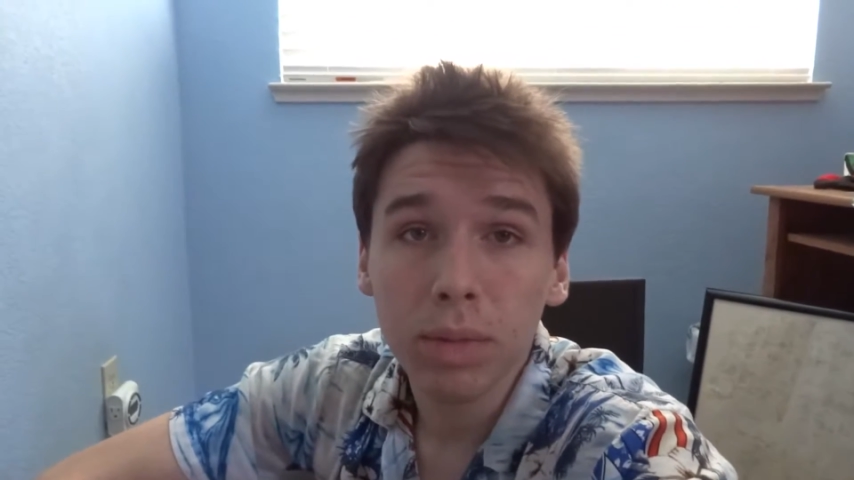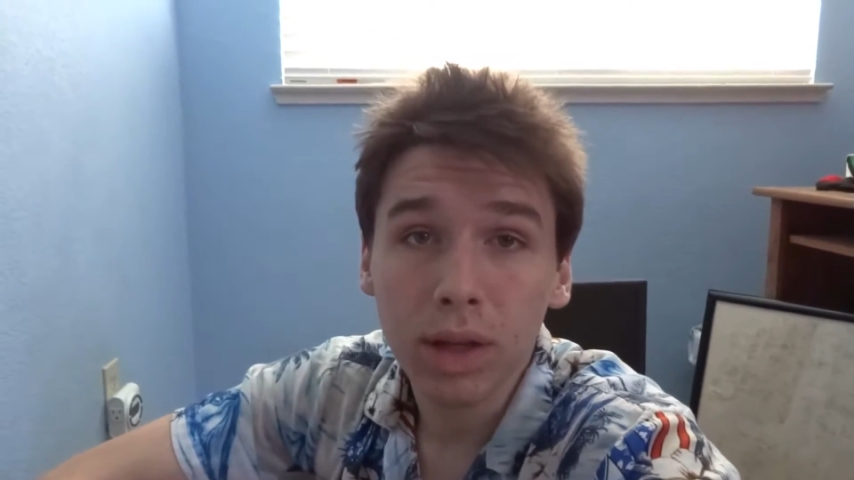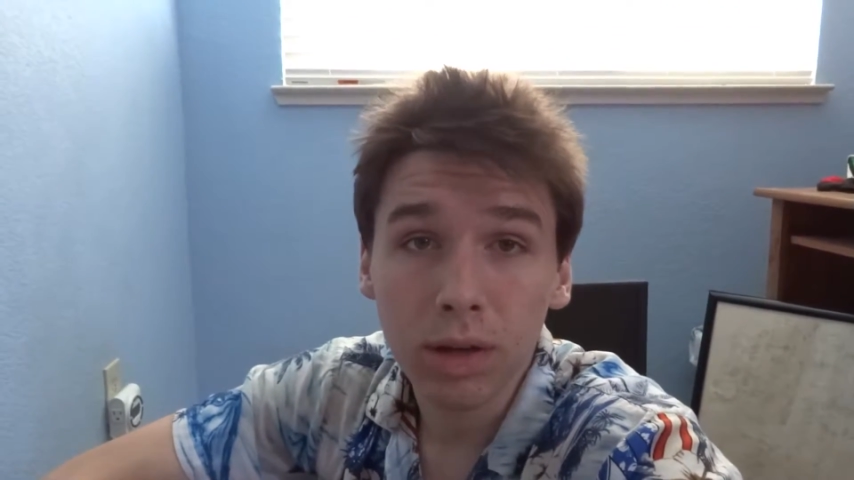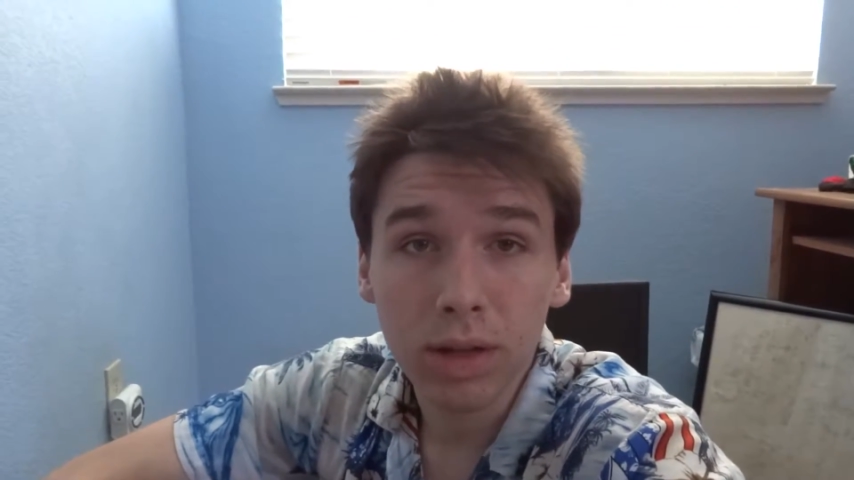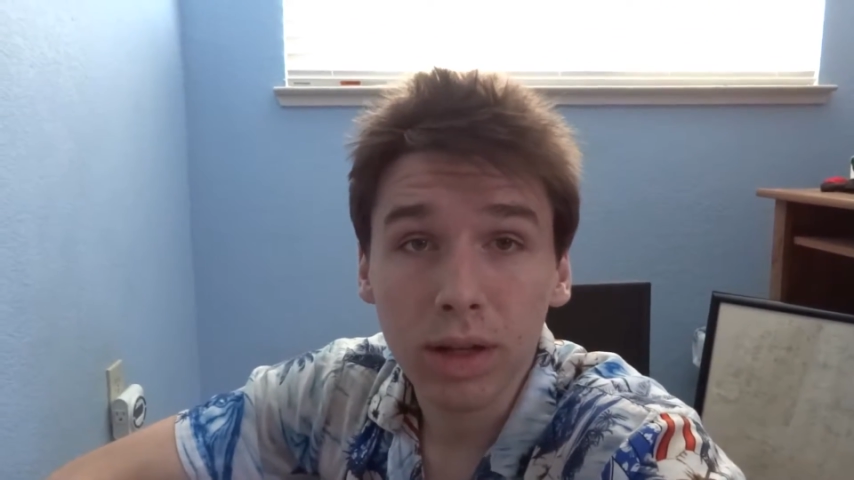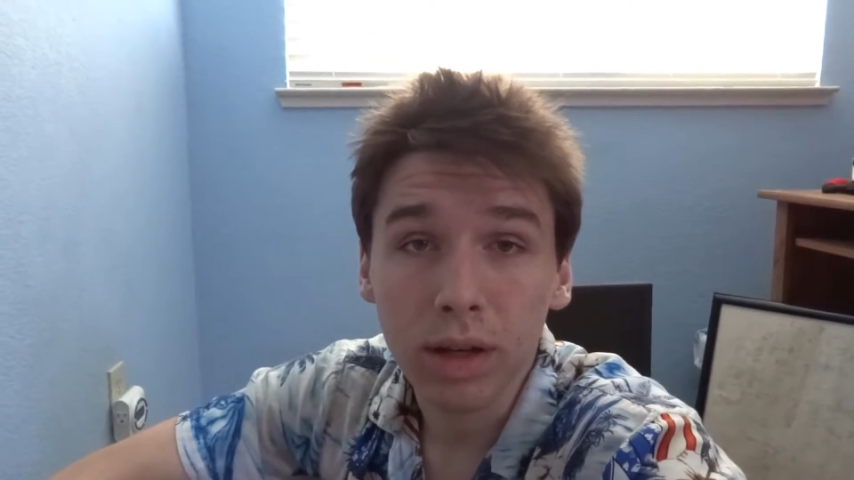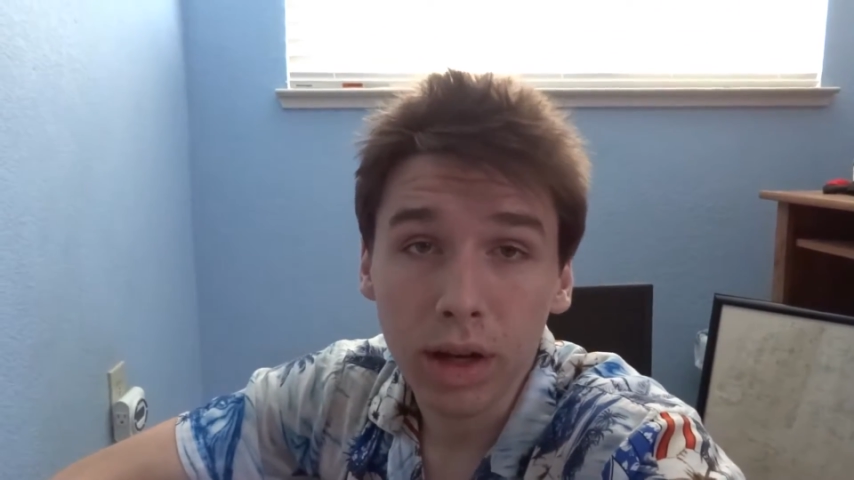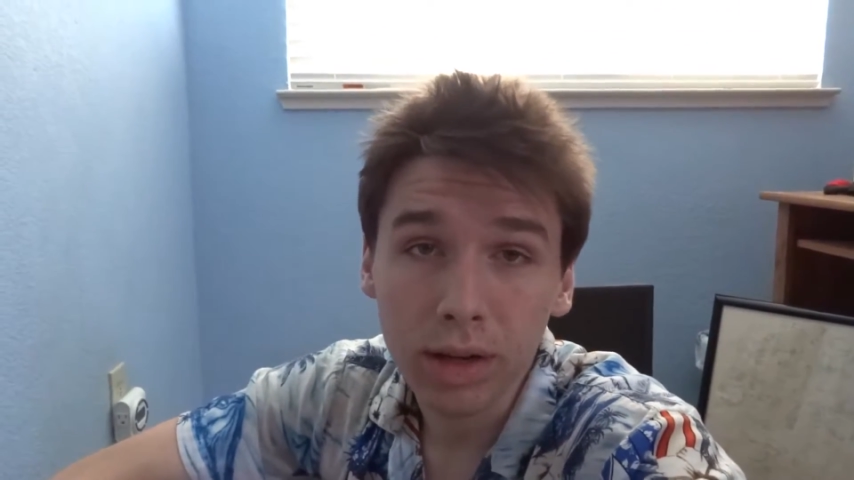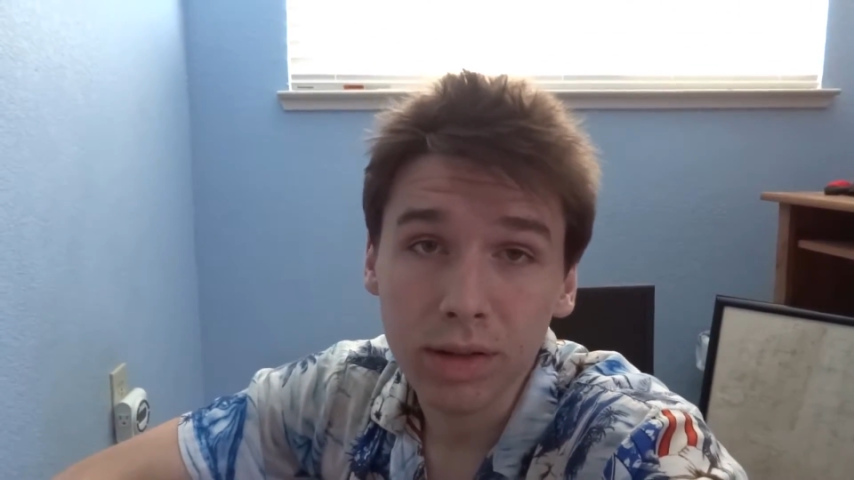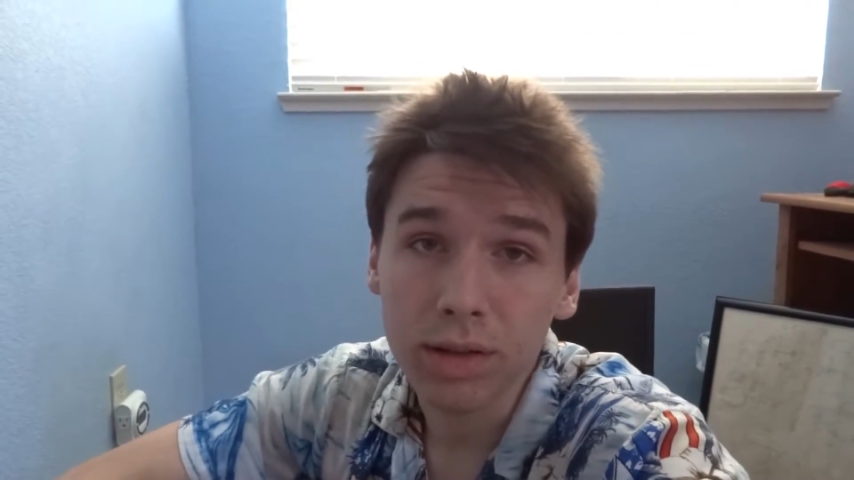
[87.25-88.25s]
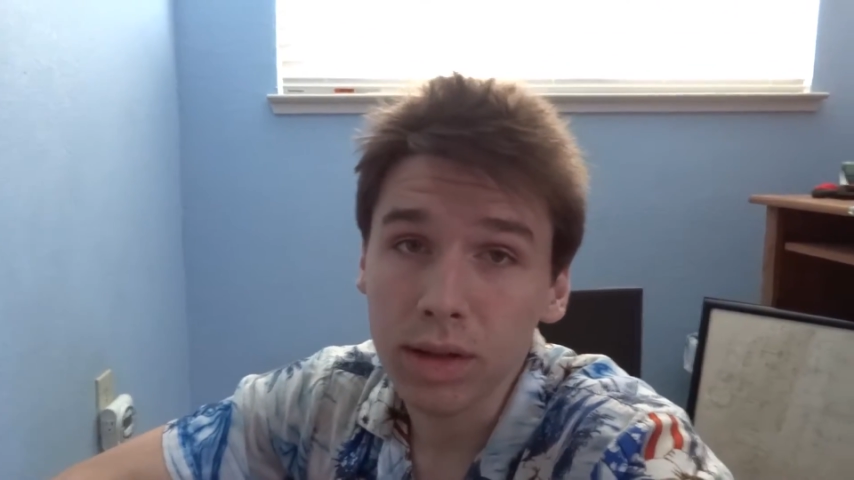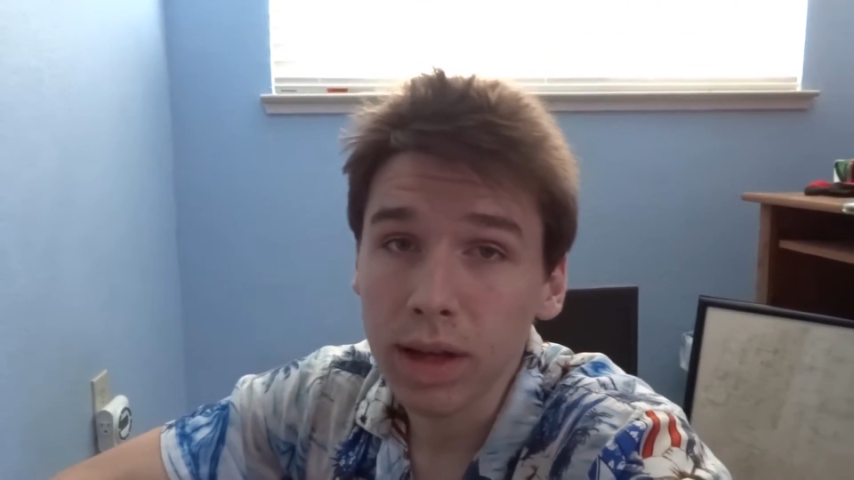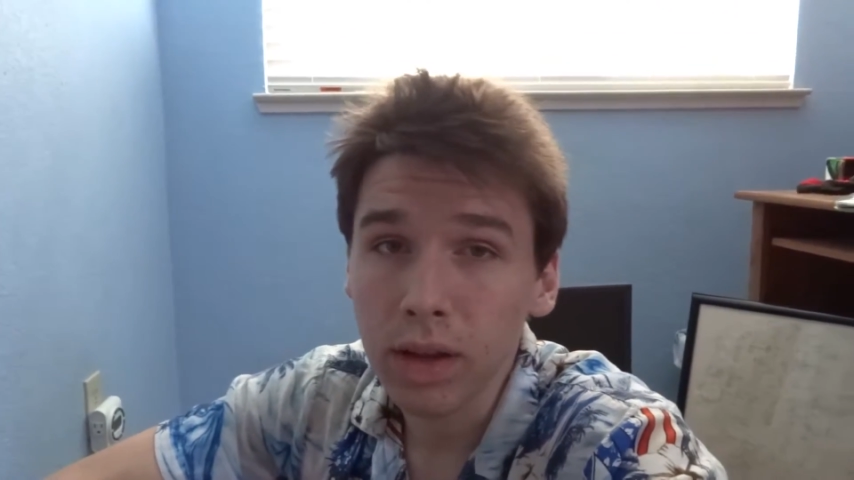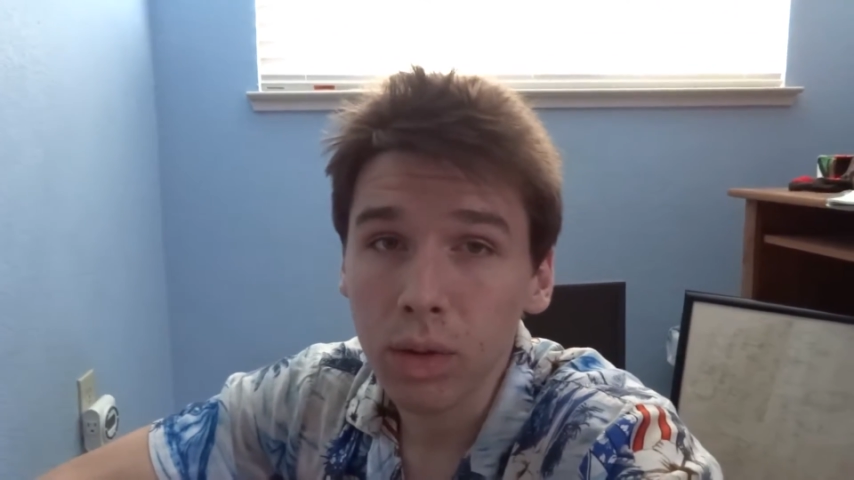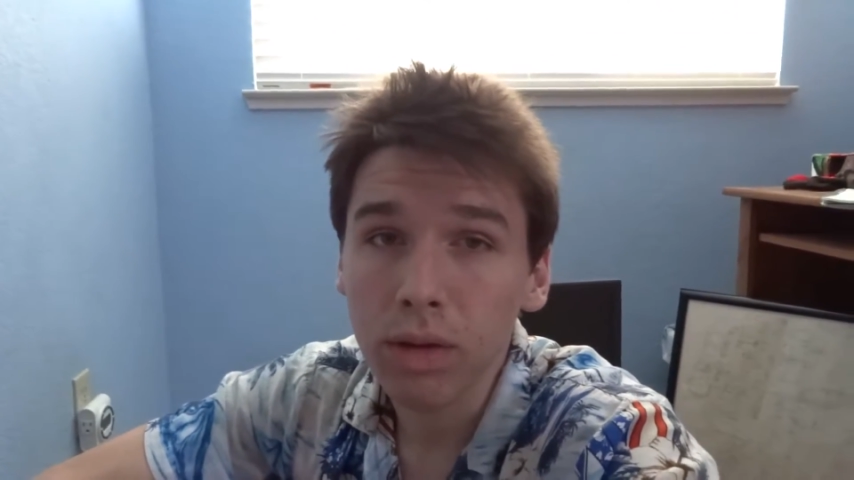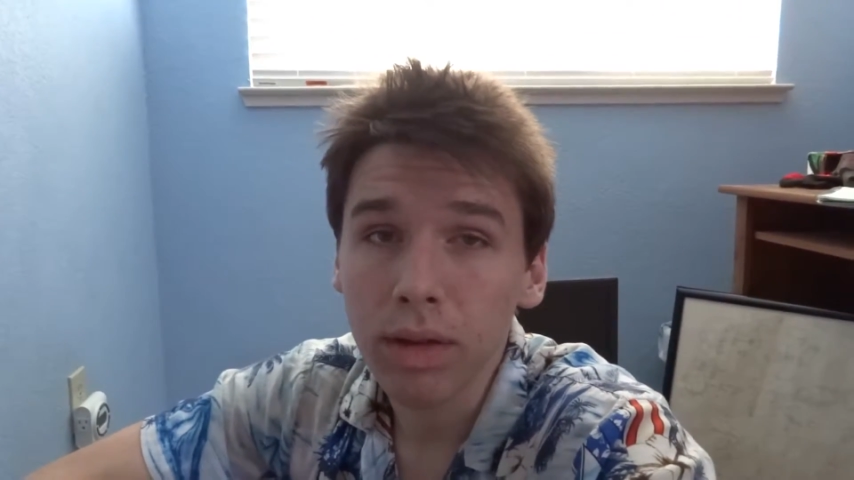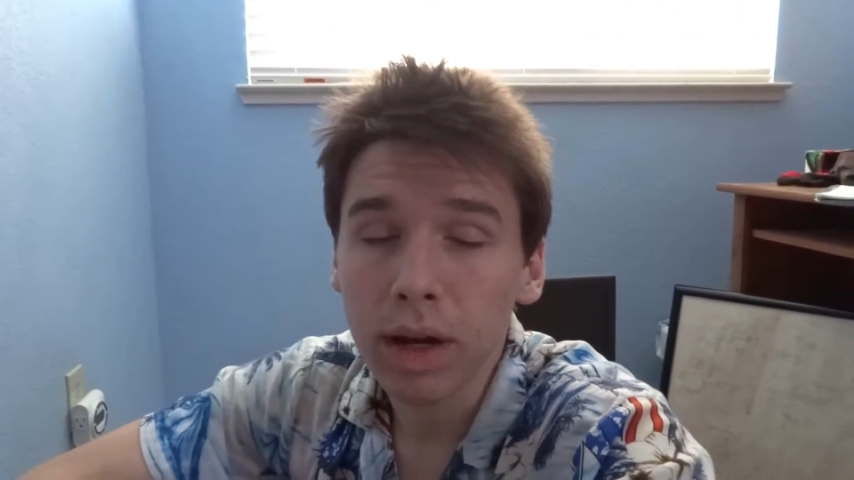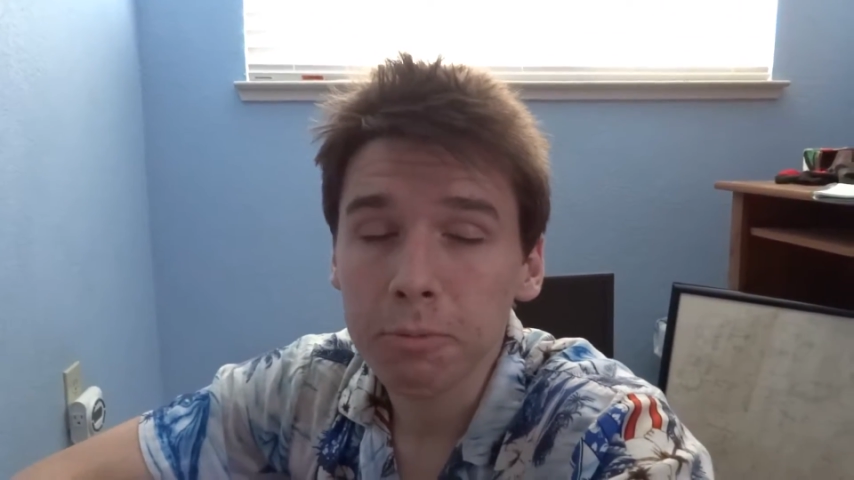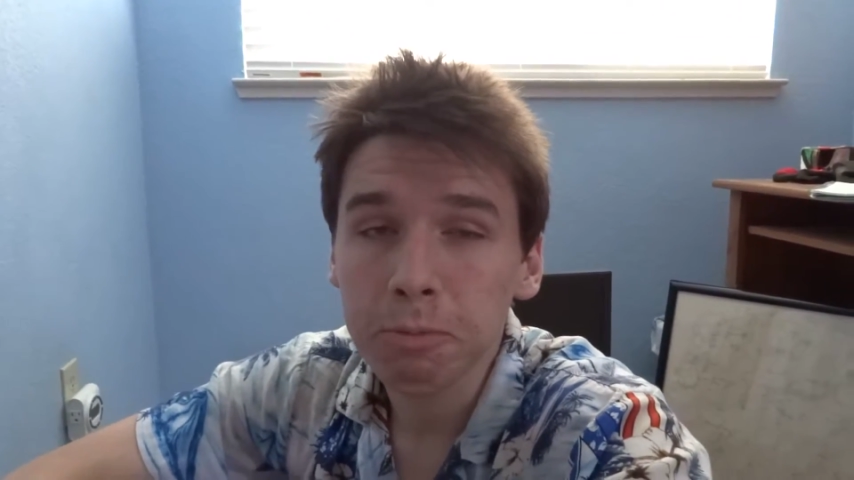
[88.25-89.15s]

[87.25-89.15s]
patellar tendonitis doesn't get in the way of that.